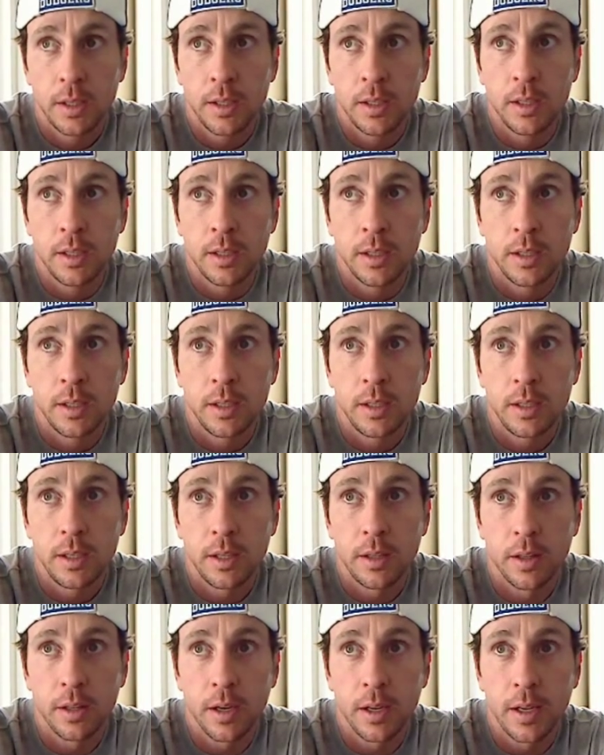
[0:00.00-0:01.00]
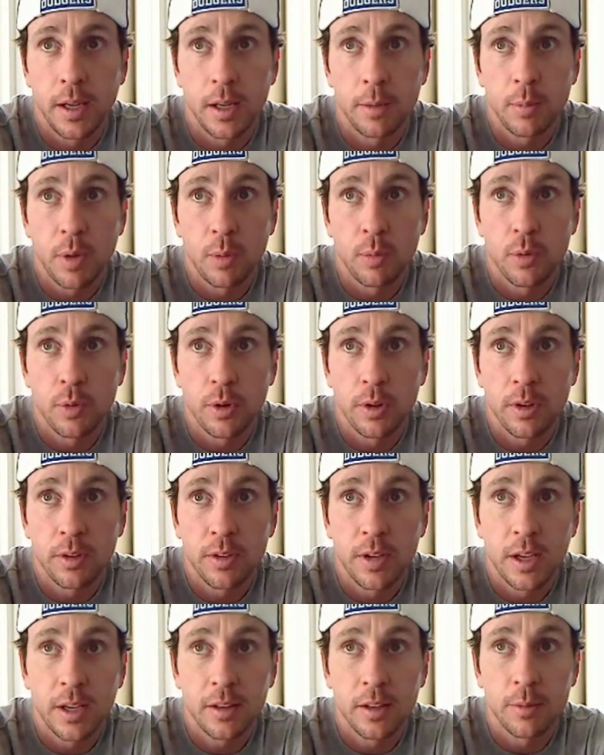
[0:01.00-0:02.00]
And then I had my brother take
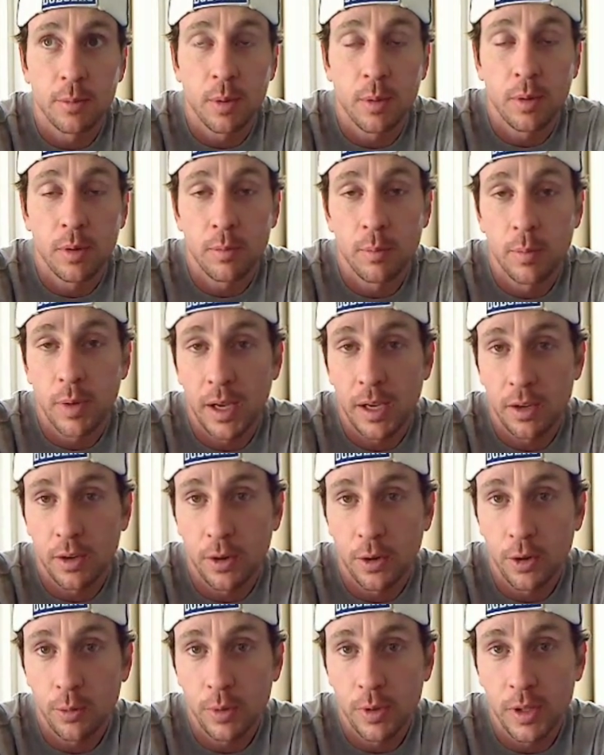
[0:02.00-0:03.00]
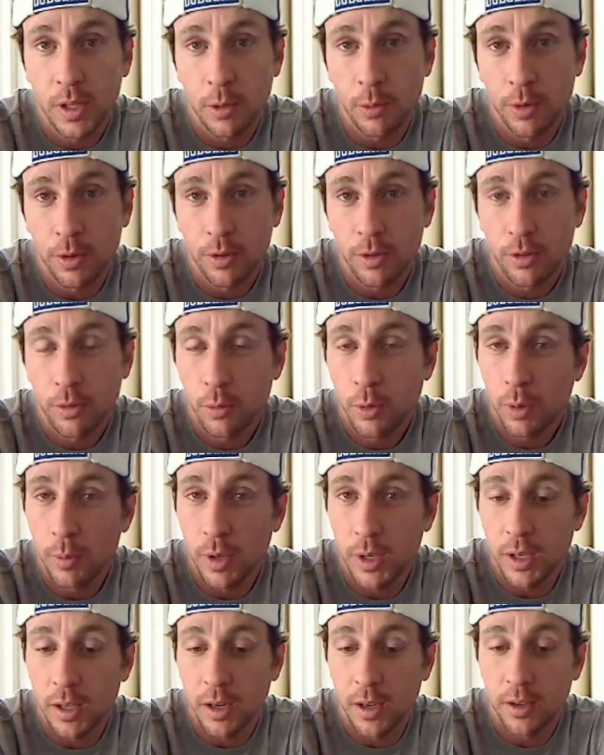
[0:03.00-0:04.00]
them back home, and they went swimming, and
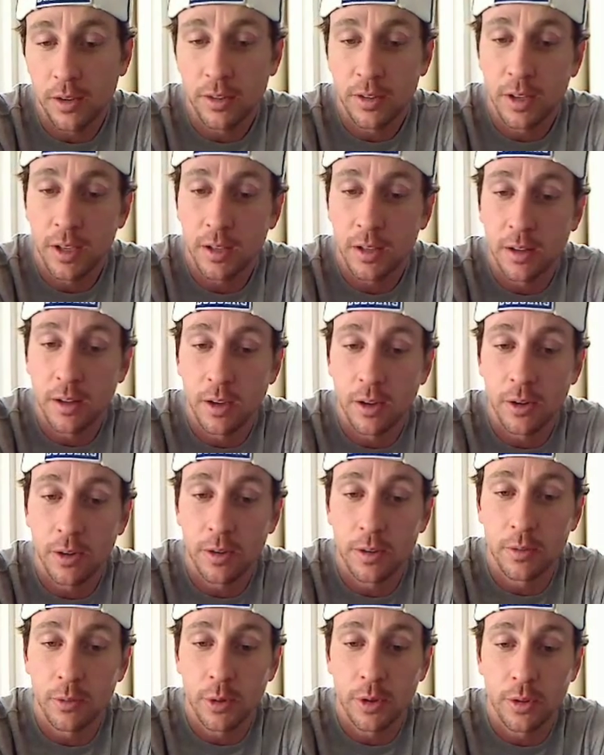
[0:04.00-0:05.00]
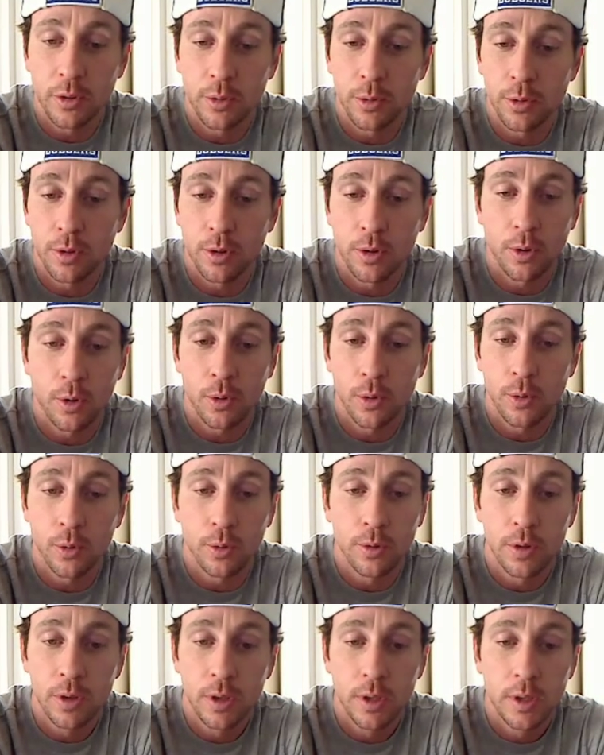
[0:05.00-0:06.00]
I stayed there and went through the whole
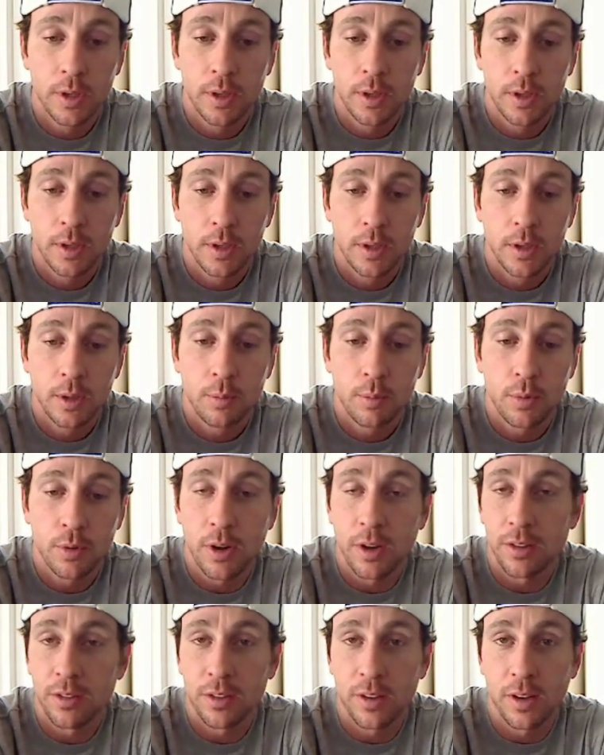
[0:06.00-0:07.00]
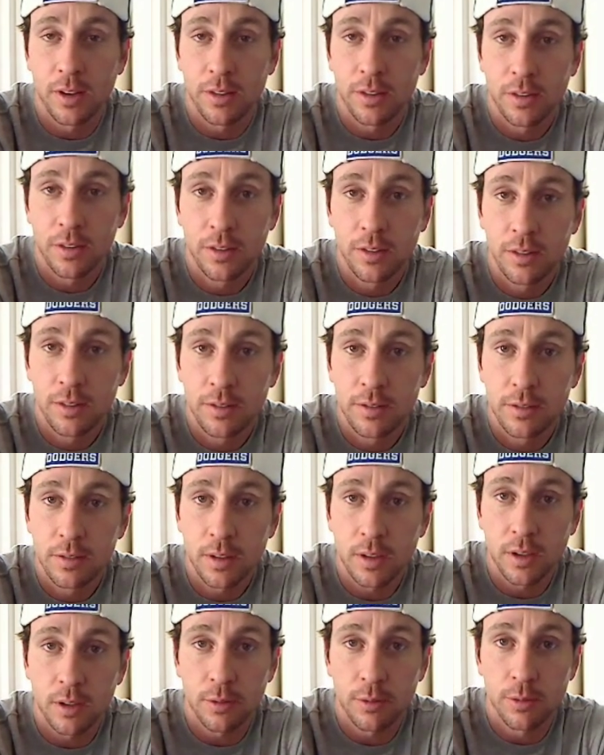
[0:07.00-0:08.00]
process
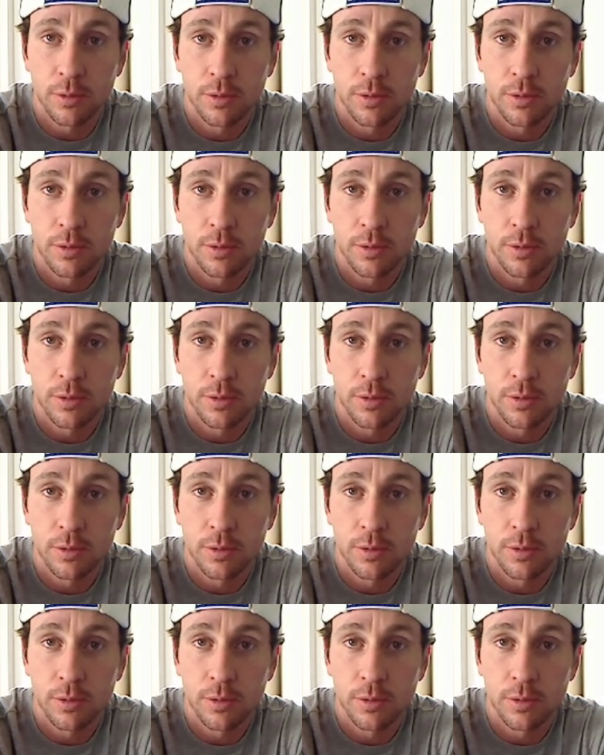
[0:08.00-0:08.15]
of